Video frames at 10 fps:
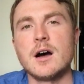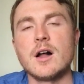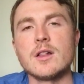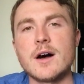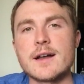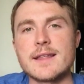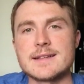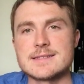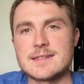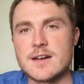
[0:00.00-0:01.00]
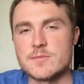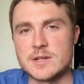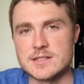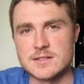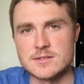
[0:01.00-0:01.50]
a lot of that stuff
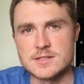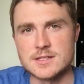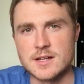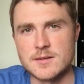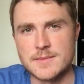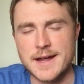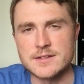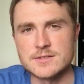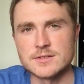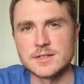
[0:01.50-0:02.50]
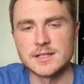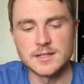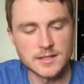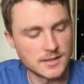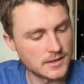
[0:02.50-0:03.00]
because it'll just come naturally
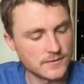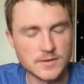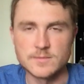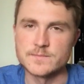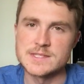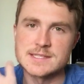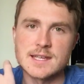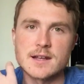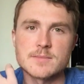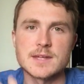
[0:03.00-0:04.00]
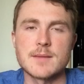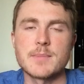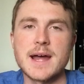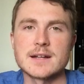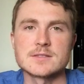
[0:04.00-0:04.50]
if you set up that
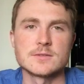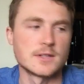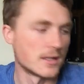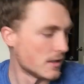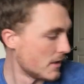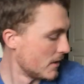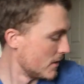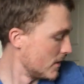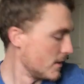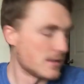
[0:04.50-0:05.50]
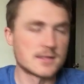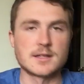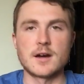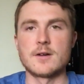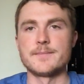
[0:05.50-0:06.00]
backswing.
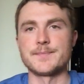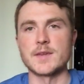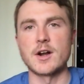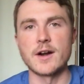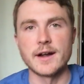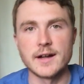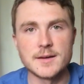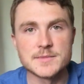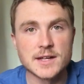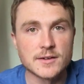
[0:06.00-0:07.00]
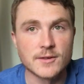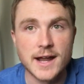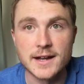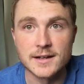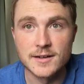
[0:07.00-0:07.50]
So, alright, I'm done
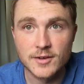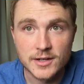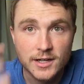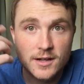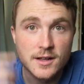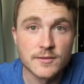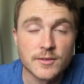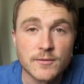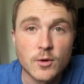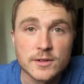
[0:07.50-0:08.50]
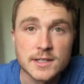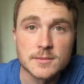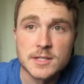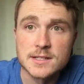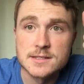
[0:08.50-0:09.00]
ranting. I've already gone on for
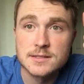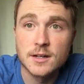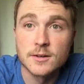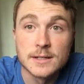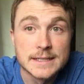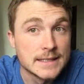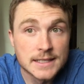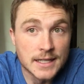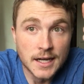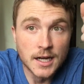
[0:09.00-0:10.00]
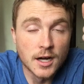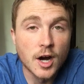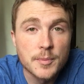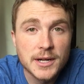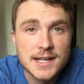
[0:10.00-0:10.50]
14 minutes. So,
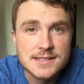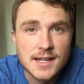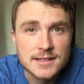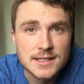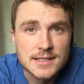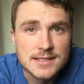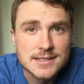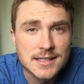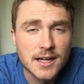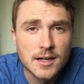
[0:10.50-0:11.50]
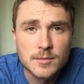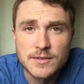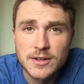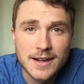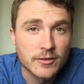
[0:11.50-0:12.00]
hope you guys like this.
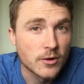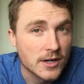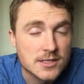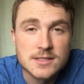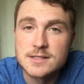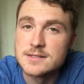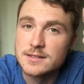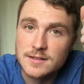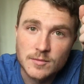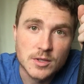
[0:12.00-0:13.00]
If you have questions, leave them